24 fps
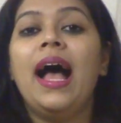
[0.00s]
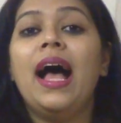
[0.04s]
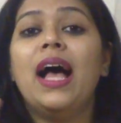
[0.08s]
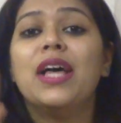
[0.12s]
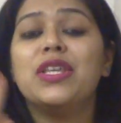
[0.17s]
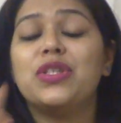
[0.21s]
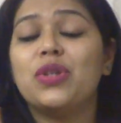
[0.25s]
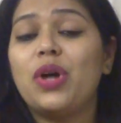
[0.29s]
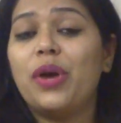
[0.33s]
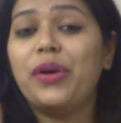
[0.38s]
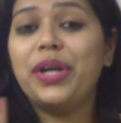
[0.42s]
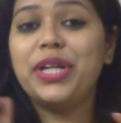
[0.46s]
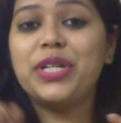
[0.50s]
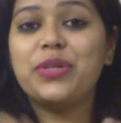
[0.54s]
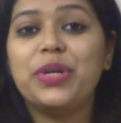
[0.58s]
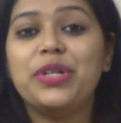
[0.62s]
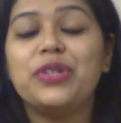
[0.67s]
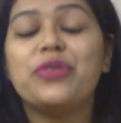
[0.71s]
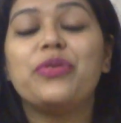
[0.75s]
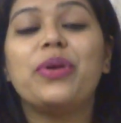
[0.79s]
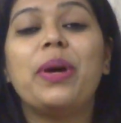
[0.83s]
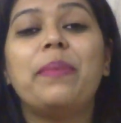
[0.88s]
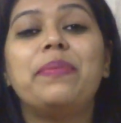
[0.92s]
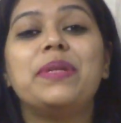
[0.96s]
Sorry to
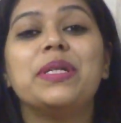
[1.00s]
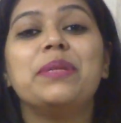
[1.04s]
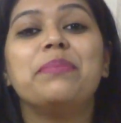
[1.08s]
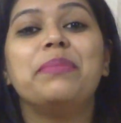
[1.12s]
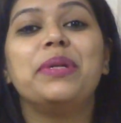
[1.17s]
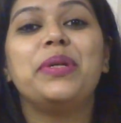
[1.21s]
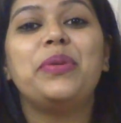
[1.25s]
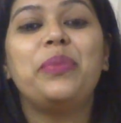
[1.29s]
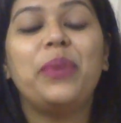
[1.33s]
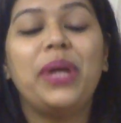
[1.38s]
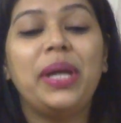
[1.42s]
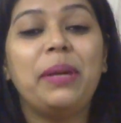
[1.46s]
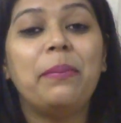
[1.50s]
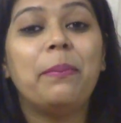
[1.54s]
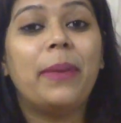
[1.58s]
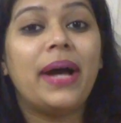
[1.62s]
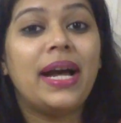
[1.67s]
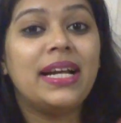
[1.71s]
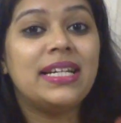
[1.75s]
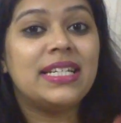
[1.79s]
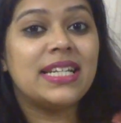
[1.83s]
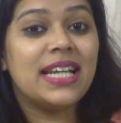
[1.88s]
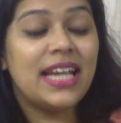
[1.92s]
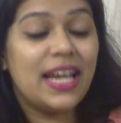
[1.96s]
interrupt in between,
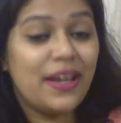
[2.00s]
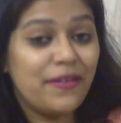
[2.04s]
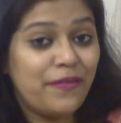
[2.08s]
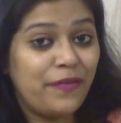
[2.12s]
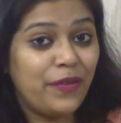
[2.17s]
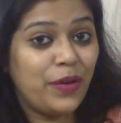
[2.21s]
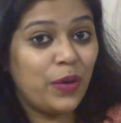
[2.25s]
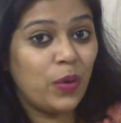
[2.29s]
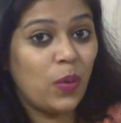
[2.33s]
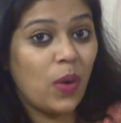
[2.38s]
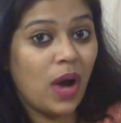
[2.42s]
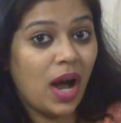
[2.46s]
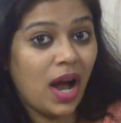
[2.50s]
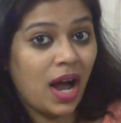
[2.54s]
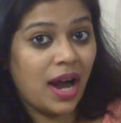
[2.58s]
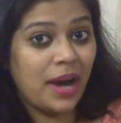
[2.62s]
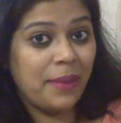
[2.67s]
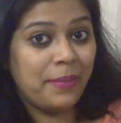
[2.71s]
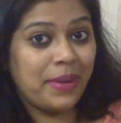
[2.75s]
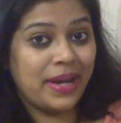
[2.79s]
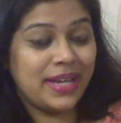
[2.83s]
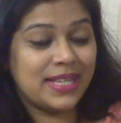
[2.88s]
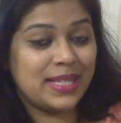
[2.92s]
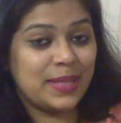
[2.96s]
but if you
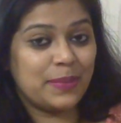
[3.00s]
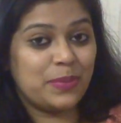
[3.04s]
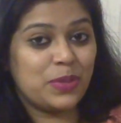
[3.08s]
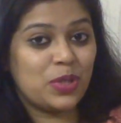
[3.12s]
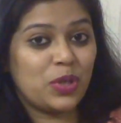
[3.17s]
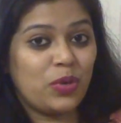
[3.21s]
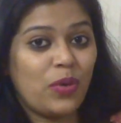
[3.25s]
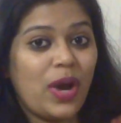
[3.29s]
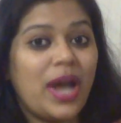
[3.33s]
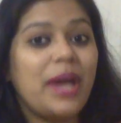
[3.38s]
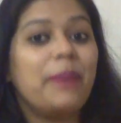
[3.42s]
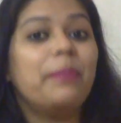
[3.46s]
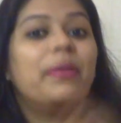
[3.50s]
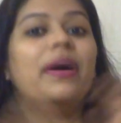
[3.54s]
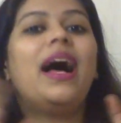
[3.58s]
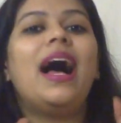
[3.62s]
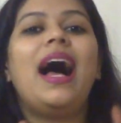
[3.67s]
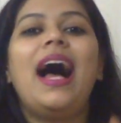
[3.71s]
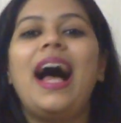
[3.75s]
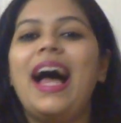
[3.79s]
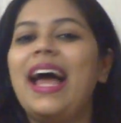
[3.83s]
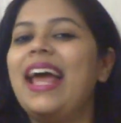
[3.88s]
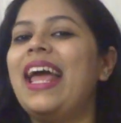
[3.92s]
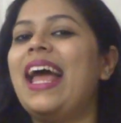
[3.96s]
are my
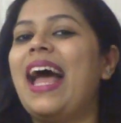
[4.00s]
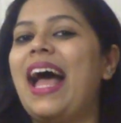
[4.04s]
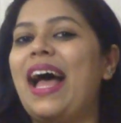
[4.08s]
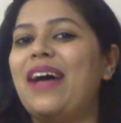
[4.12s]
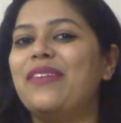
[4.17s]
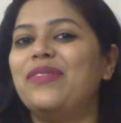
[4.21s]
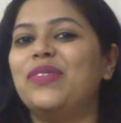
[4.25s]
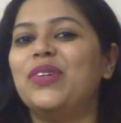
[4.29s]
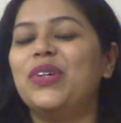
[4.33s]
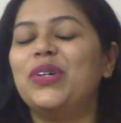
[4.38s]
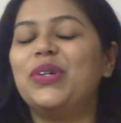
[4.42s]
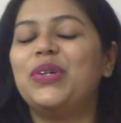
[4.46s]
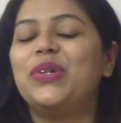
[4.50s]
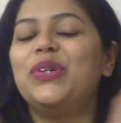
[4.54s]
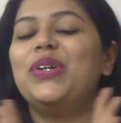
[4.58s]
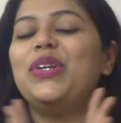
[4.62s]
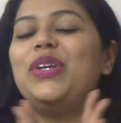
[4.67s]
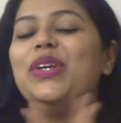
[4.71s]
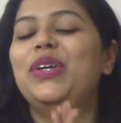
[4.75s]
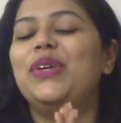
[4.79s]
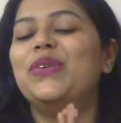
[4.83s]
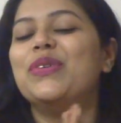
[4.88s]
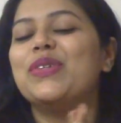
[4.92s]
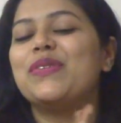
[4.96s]
subscriber, I have a
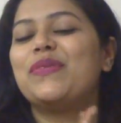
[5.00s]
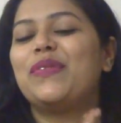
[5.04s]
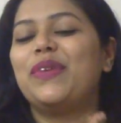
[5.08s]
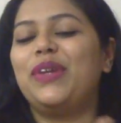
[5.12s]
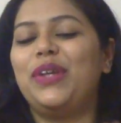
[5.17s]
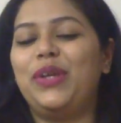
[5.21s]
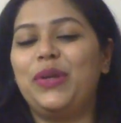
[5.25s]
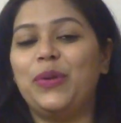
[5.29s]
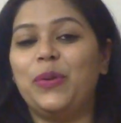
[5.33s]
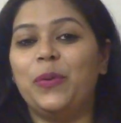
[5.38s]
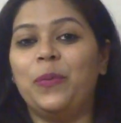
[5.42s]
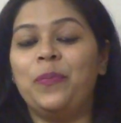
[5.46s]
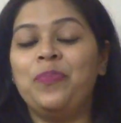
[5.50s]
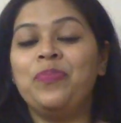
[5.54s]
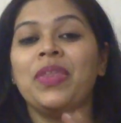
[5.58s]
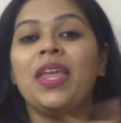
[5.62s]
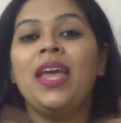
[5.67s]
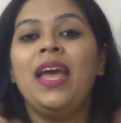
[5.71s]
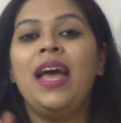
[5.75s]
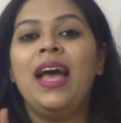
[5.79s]
good news for you.